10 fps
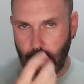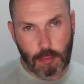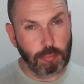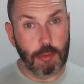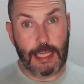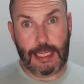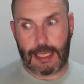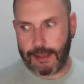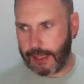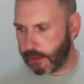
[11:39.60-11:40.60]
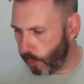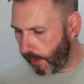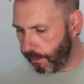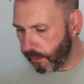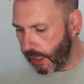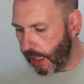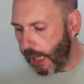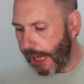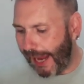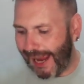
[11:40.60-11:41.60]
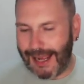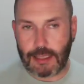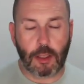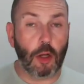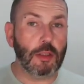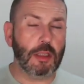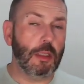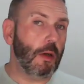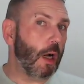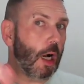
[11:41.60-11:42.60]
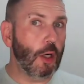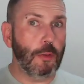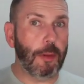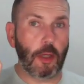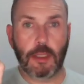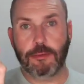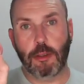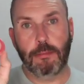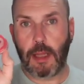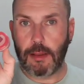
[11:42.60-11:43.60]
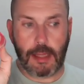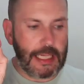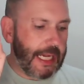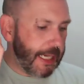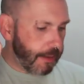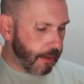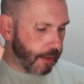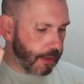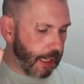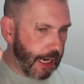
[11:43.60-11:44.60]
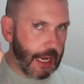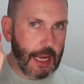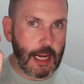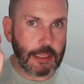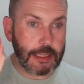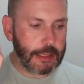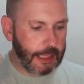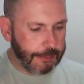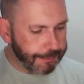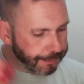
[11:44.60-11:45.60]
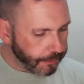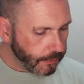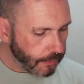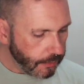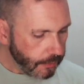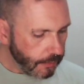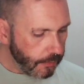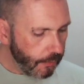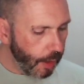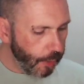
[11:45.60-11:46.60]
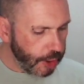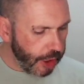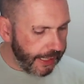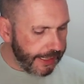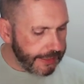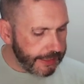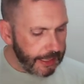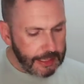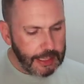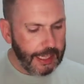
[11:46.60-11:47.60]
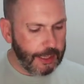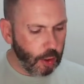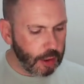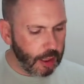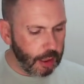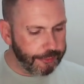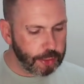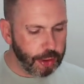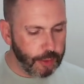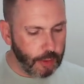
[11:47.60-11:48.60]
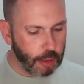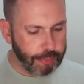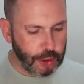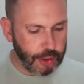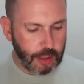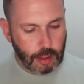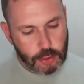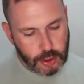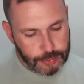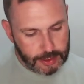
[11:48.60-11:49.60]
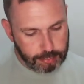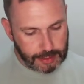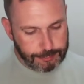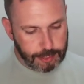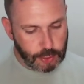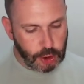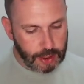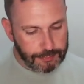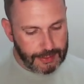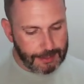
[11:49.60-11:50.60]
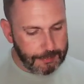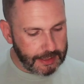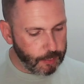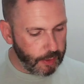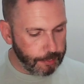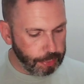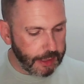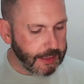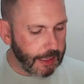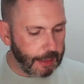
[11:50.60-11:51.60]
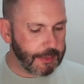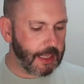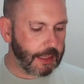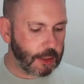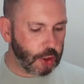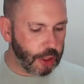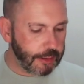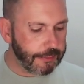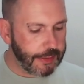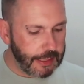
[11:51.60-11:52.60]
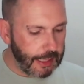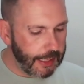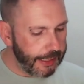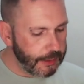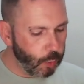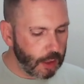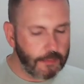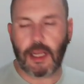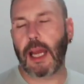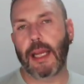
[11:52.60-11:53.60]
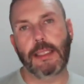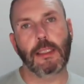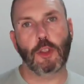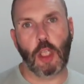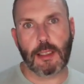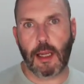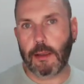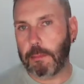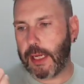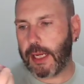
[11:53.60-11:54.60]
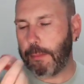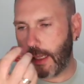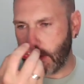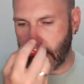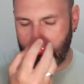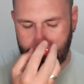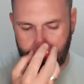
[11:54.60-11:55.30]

Really like that one. And also Oh Boy from the Disney, which is in honour of a true original juicy grapefruit cheerfully mixed with bright clementine and sugared vanilla, is one of a kind, just like Mickey Mouse.